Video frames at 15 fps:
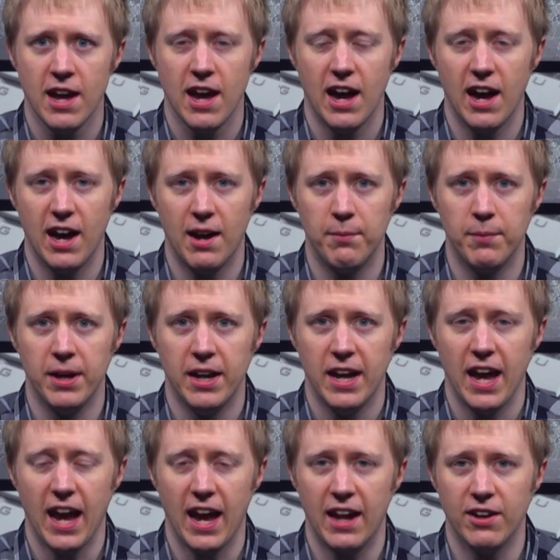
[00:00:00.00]
Um,
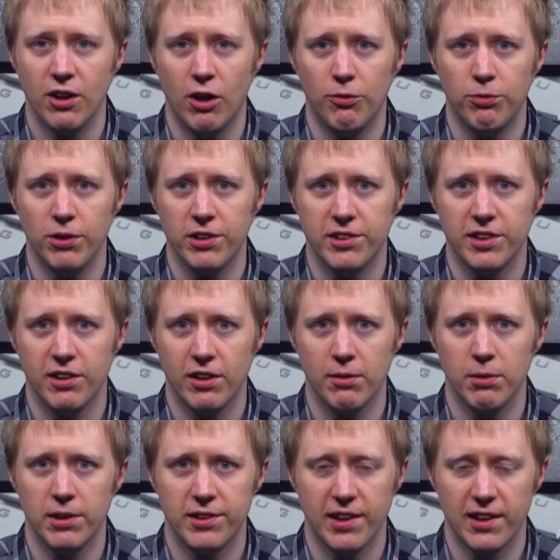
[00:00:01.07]
and hopefully Siri
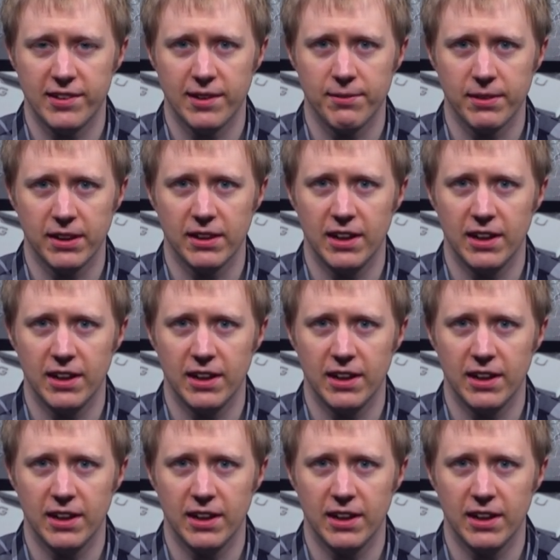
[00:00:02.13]
would say something